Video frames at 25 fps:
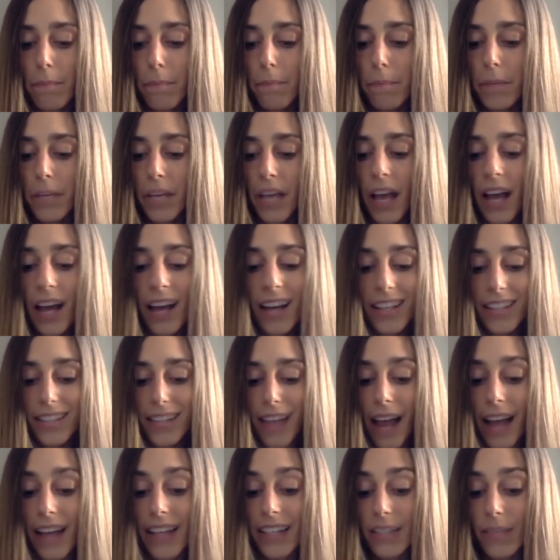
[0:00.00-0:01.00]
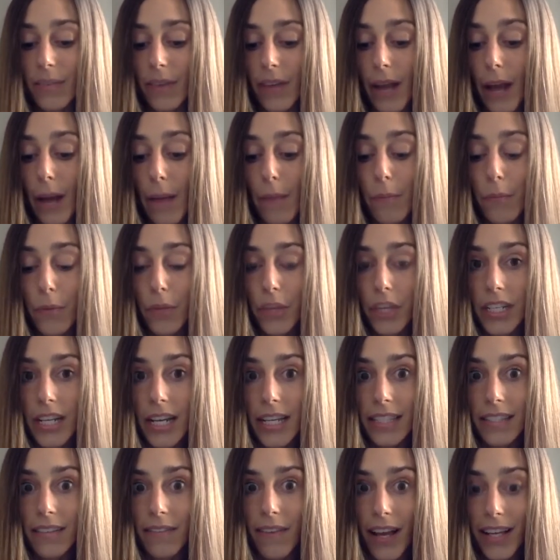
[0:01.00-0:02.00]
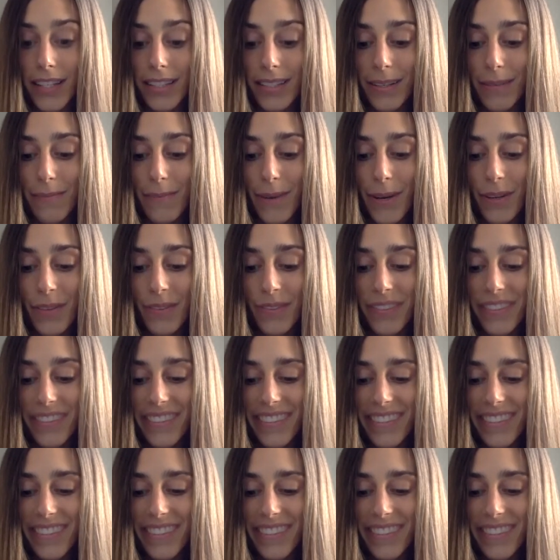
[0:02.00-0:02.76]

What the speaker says: because I is fed up with the taste of Eskimo.